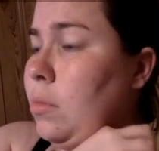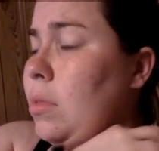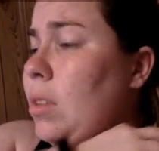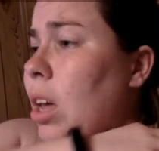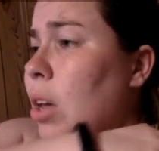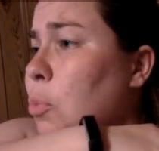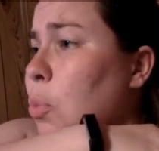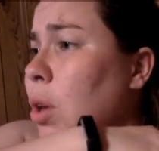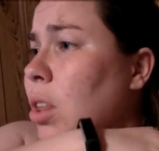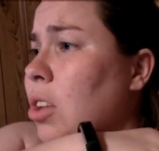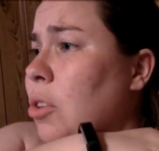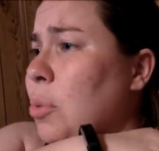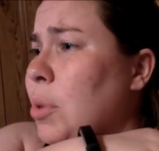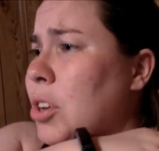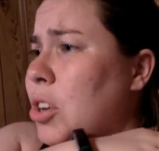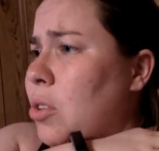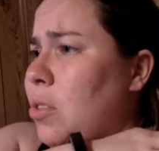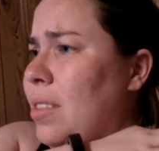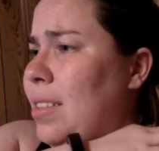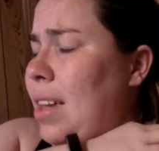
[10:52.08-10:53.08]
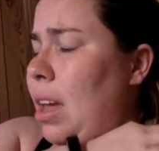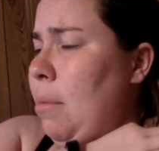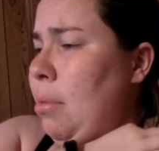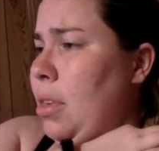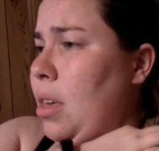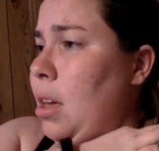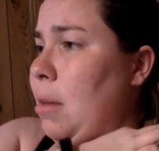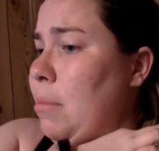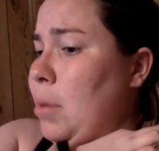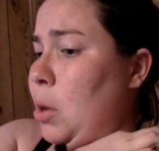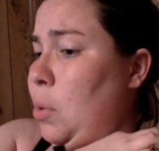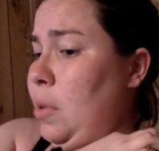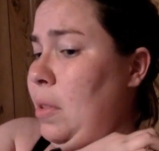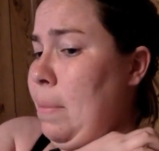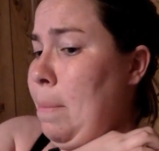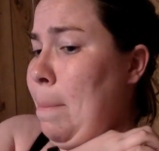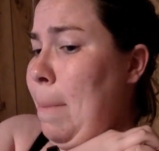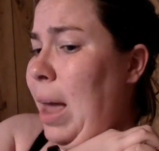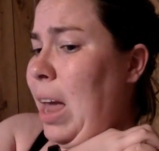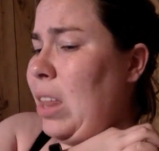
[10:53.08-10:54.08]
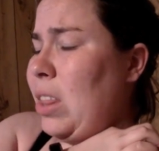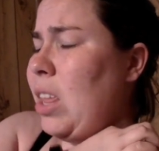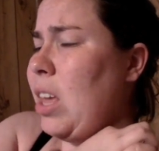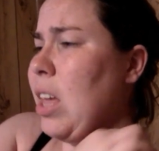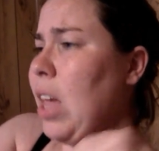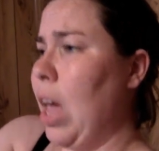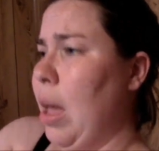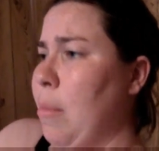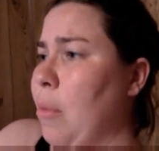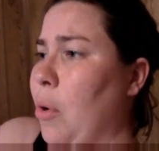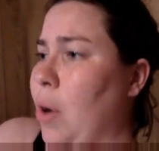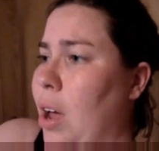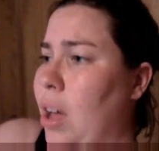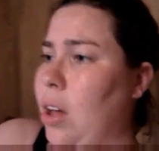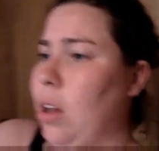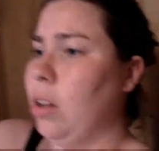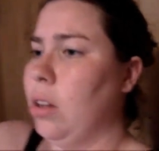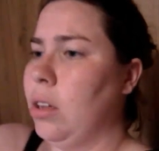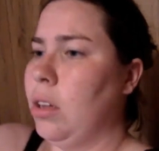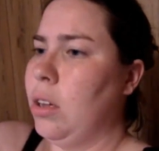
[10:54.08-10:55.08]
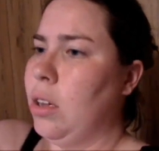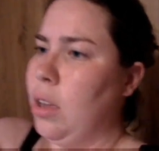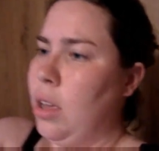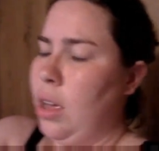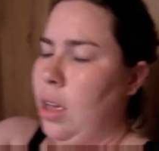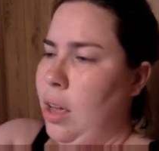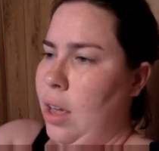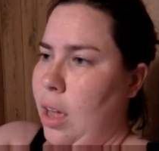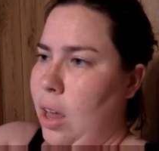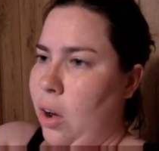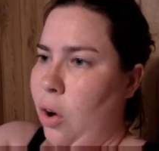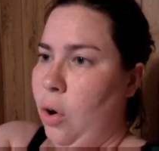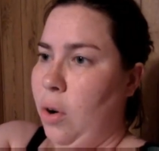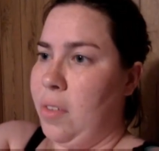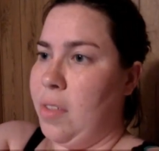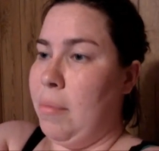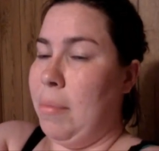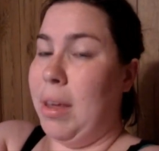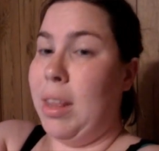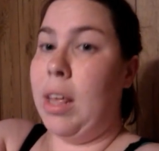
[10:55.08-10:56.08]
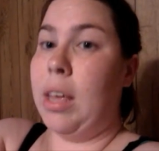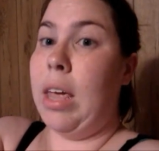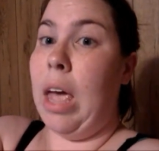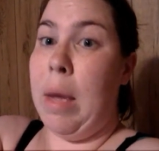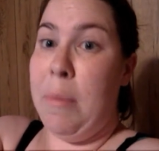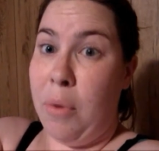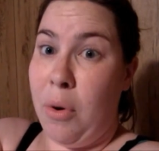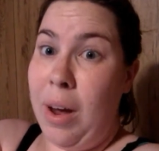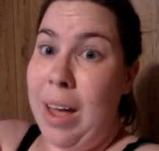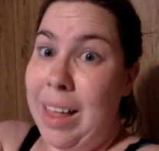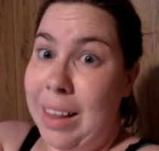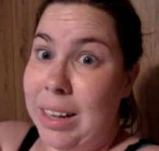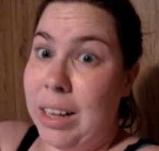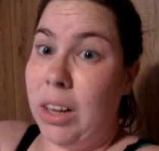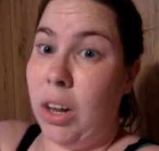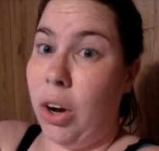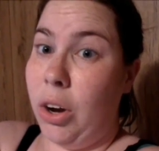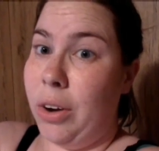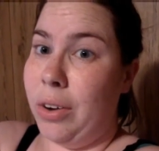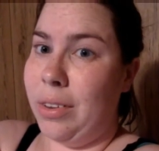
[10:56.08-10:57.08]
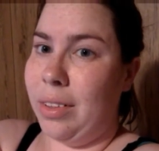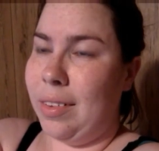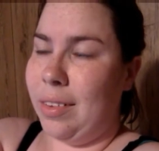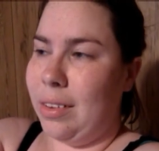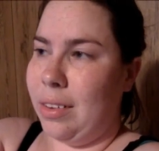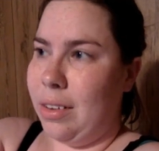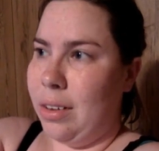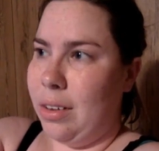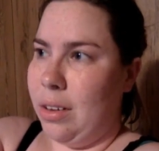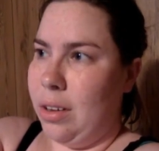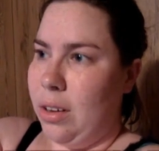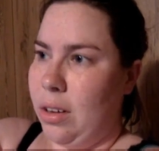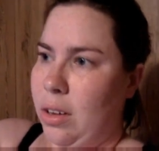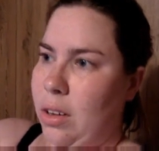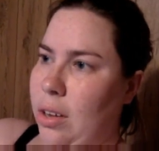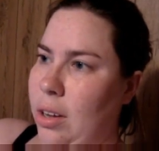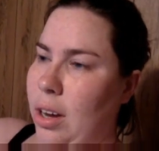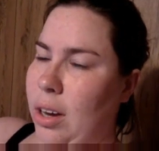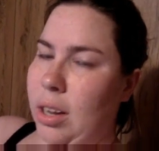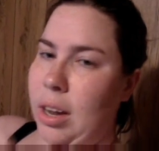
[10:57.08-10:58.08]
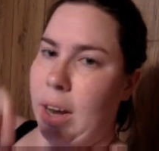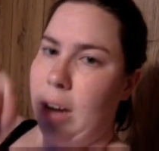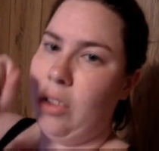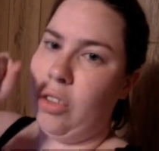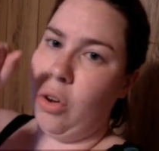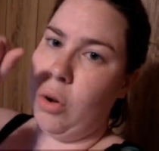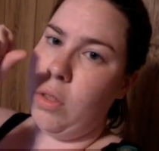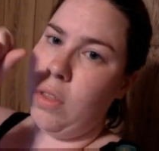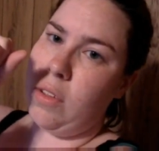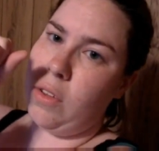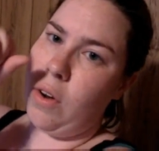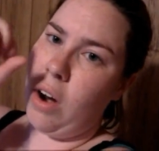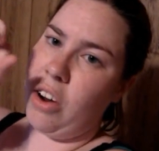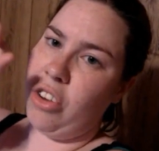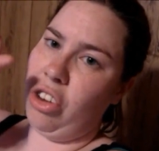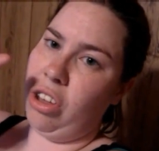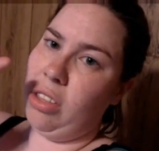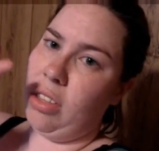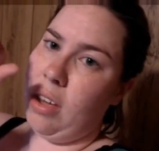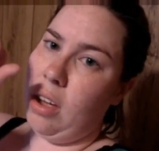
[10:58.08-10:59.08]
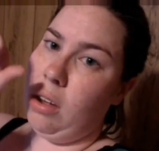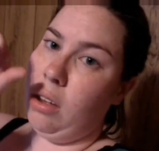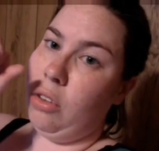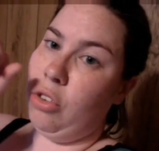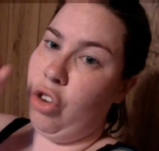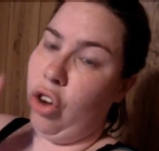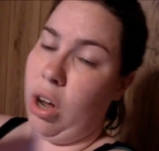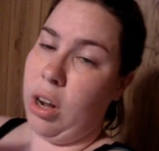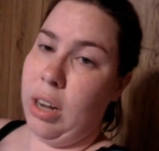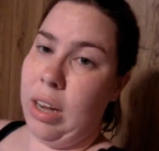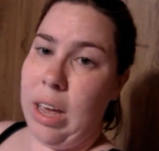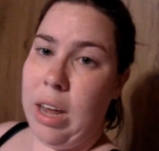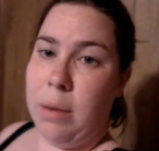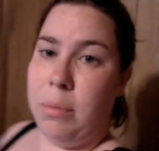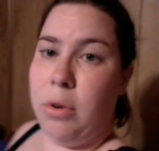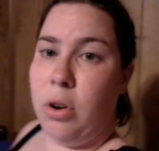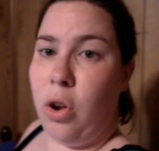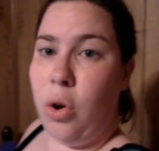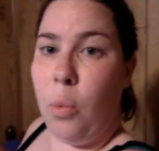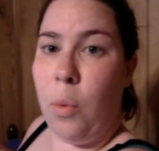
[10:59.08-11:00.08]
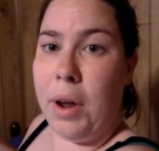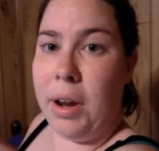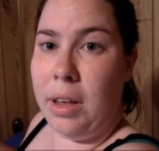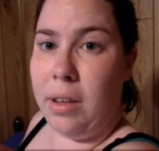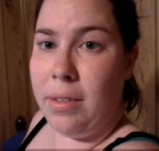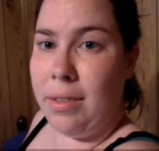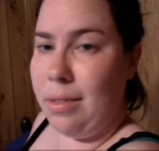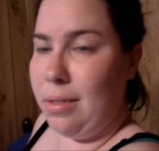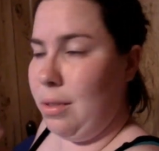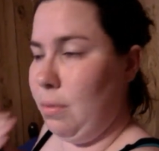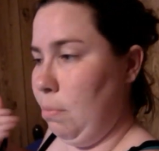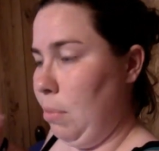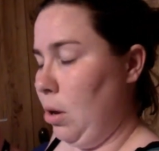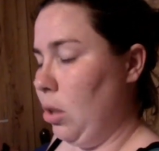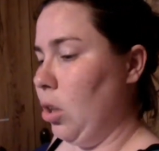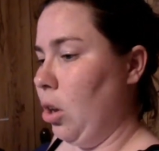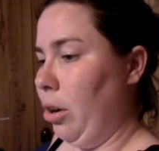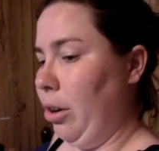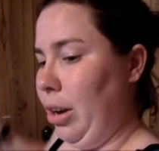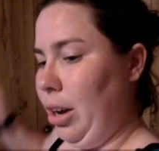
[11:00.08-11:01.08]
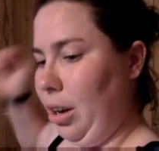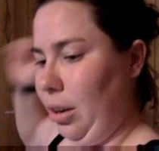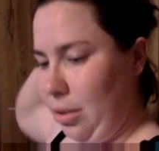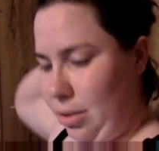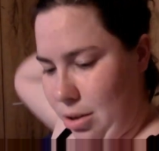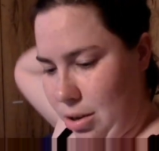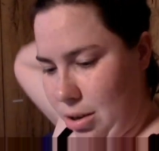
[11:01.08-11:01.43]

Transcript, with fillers: And Riddler would do the same thing, but it was mainly Emeril. And of course I'm being like, Emeril, alert! And like doing the scratching thing, trying to get him to do what he's been learning.